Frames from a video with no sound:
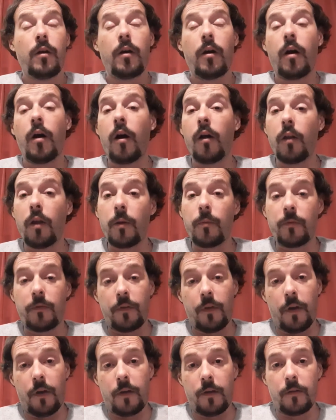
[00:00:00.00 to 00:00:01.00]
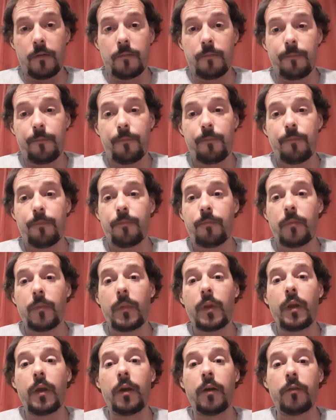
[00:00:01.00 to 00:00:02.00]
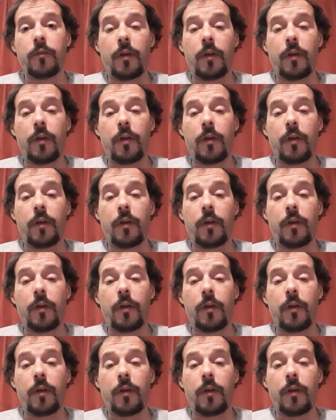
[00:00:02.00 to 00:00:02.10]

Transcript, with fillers: all i'm saying is